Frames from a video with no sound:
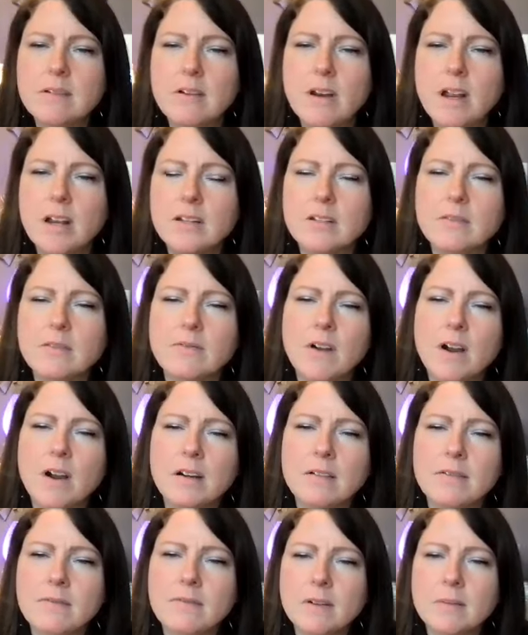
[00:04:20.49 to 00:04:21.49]
You're not too
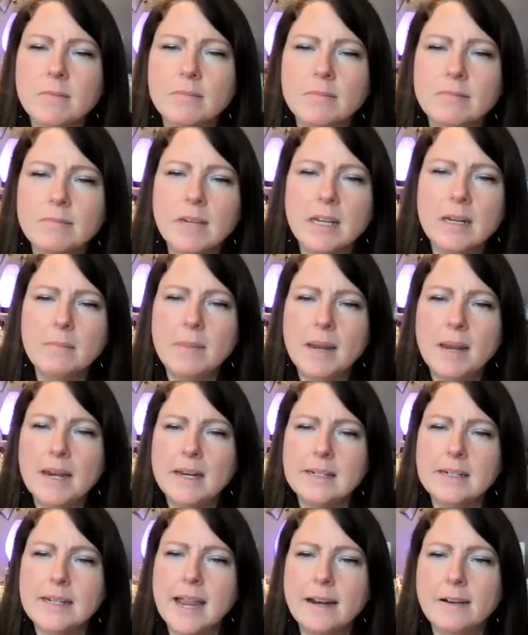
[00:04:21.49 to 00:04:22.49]
far from getting
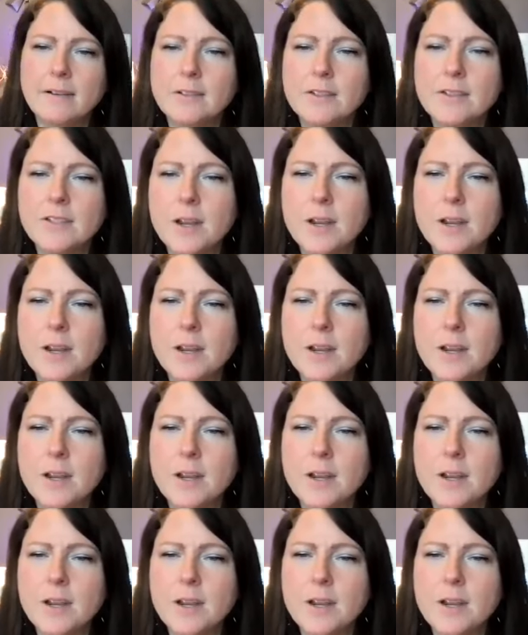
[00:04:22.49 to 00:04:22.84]
paid at title.